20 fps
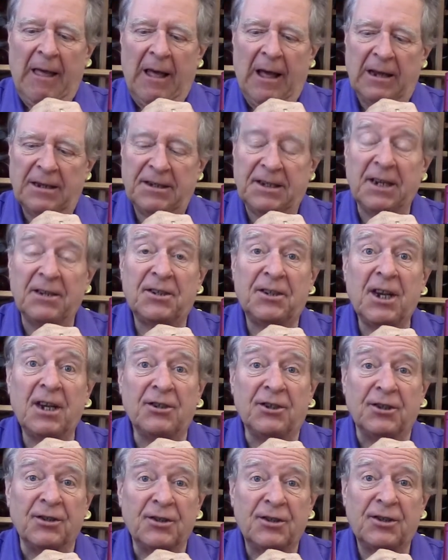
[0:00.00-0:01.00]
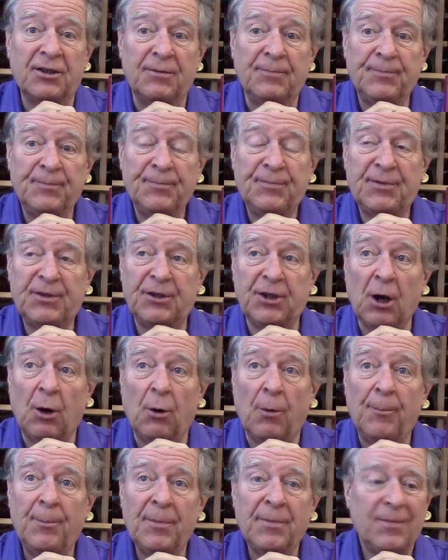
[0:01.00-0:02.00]
sensations.
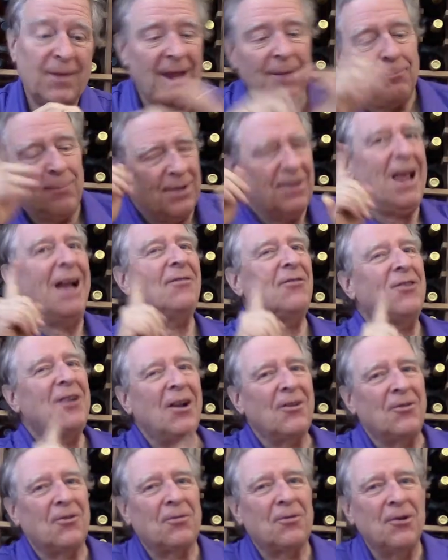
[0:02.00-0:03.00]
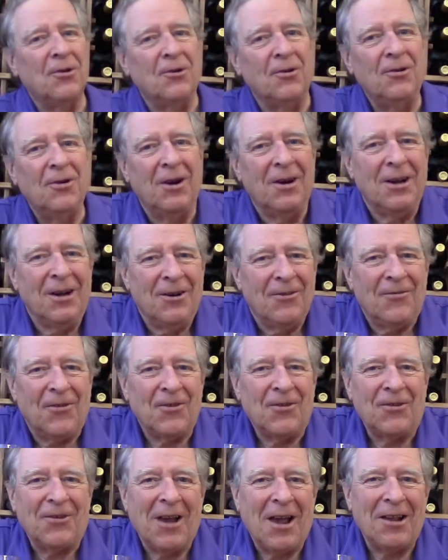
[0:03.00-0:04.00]
So, but that's not true for
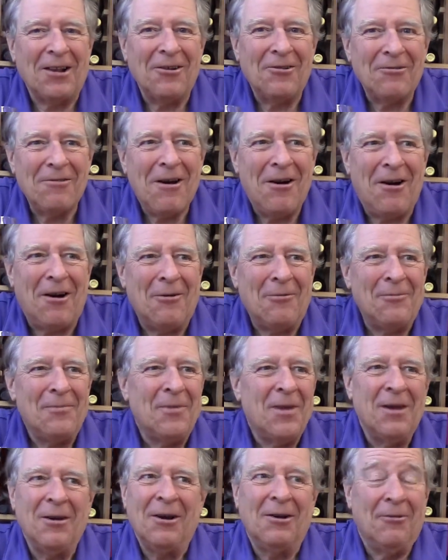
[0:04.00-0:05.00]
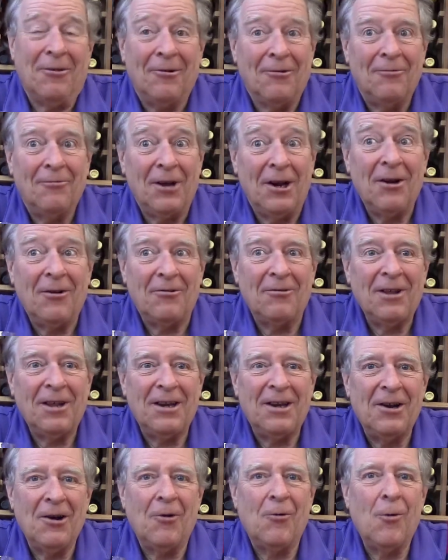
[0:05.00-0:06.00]
St Laurent. We don't
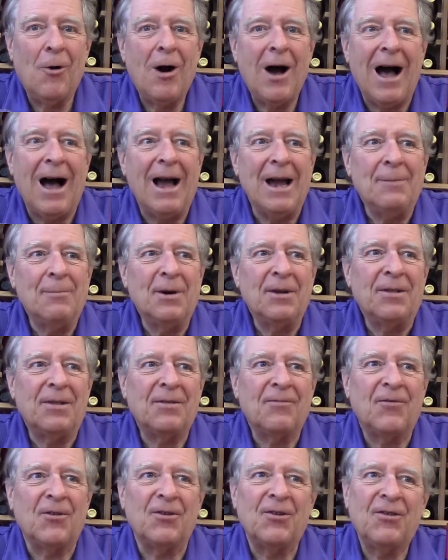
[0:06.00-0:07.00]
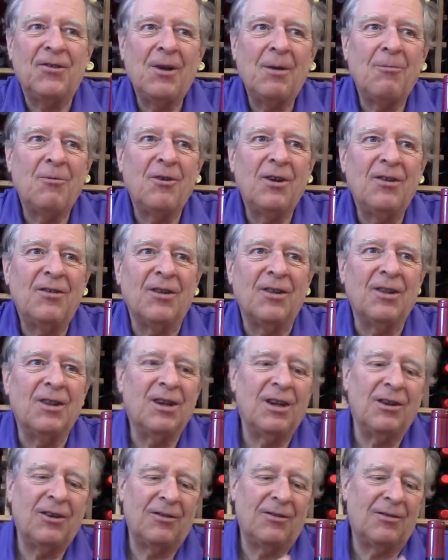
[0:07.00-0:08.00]
really know why, but for some
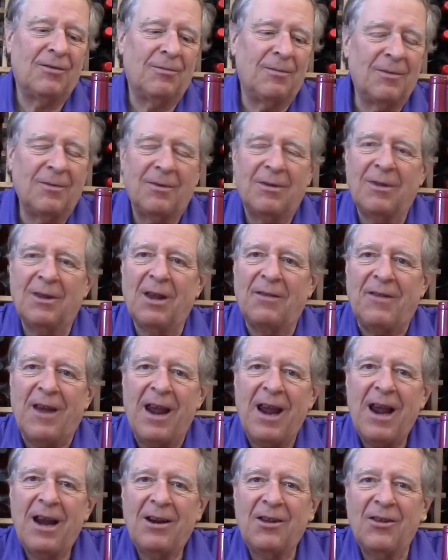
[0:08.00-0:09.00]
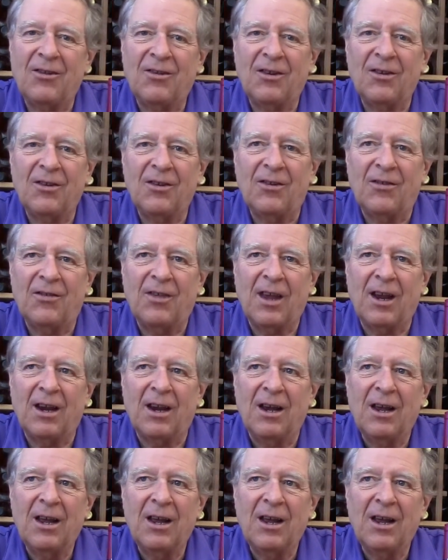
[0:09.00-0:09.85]
reason the tannins in this thing